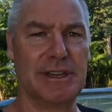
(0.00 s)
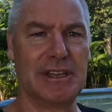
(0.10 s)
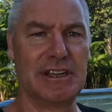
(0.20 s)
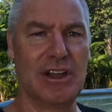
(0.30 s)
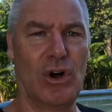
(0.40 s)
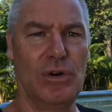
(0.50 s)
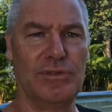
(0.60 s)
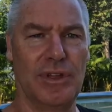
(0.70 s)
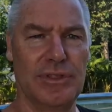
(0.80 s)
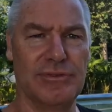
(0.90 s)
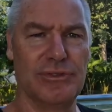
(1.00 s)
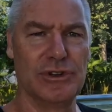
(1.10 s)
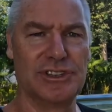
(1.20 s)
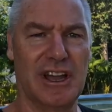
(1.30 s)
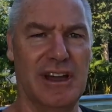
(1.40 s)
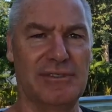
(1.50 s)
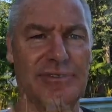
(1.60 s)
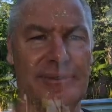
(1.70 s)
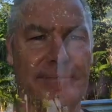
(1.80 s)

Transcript: beginning of the first half.